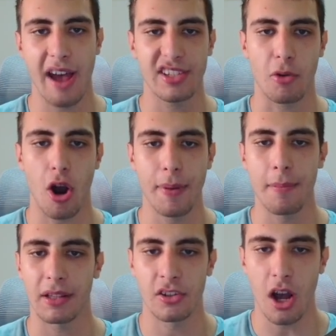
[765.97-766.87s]
they have some
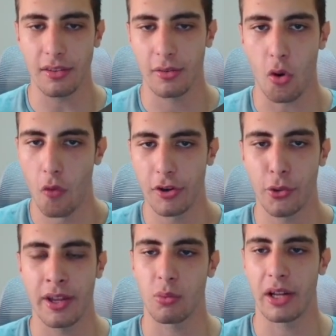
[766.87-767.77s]
copy, but they're not
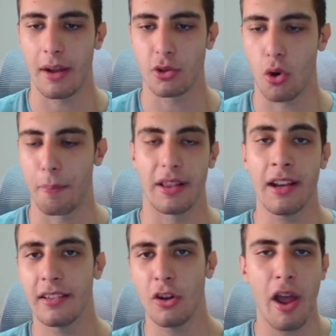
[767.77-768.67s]
overdoing it when it comes to copy.
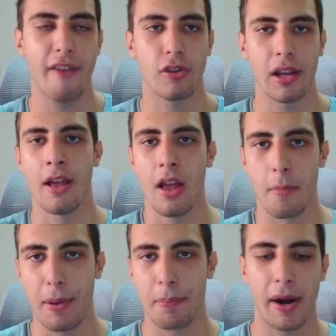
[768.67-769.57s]
They don't have really
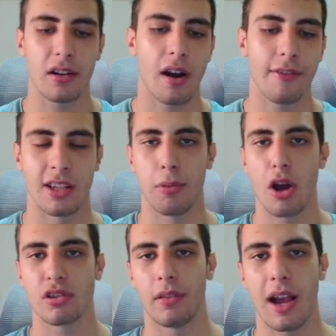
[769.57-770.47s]
big paragraphs and
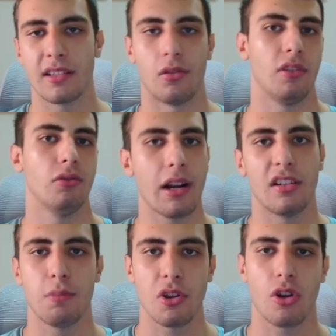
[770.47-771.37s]
blocks of text that are
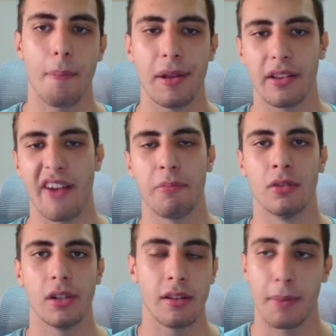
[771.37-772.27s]
direct response copy that have
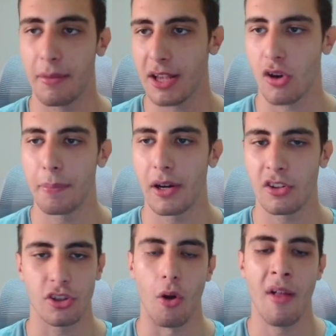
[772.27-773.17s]
been written by the best
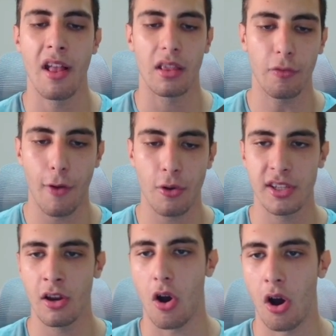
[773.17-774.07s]
copywriters. No, they're
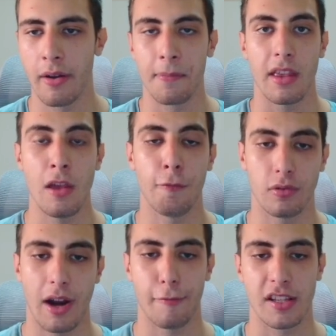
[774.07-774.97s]
focusing on
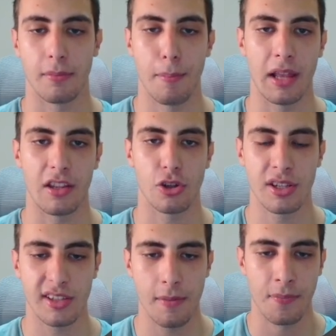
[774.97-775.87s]
infographics mainly.
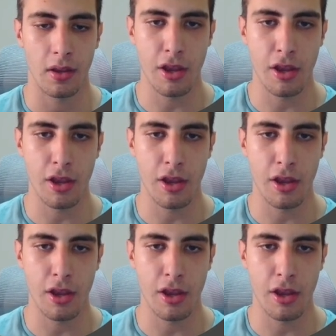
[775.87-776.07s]
So you can see